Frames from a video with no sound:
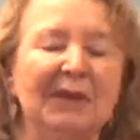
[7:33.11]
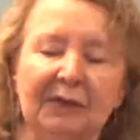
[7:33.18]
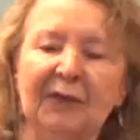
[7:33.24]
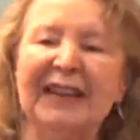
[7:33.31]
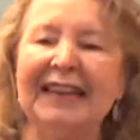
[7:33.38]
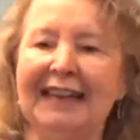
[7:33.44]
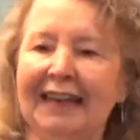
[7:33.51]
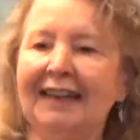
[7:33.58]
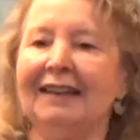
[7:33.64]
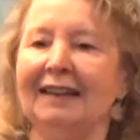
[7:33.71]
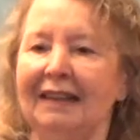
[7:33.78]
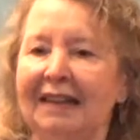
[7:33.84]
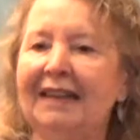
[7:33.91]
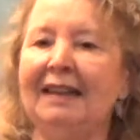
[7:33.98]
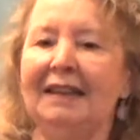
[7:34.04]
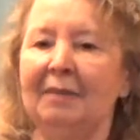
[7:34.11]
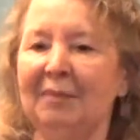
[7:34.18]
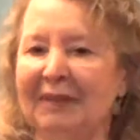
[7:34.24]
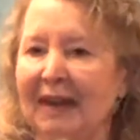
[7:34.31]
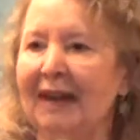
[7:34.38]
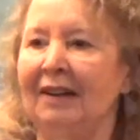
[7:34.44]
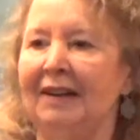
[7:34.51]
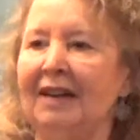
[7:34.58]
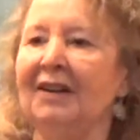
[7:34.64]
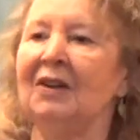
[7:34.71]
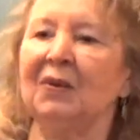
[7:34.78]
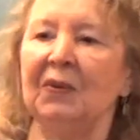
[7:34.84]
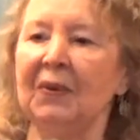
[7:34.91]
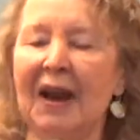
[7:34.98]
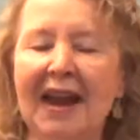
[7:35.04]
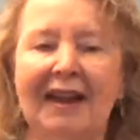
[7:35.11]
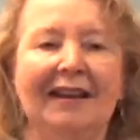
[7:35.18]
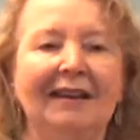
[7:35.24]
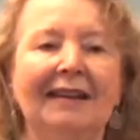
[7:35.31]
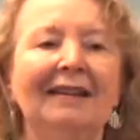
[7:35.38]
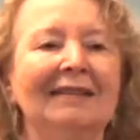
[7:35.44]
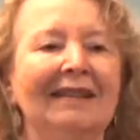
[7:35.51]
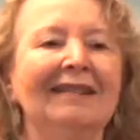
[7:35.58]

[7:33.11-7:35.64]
If we can get it cleaned up down here, great.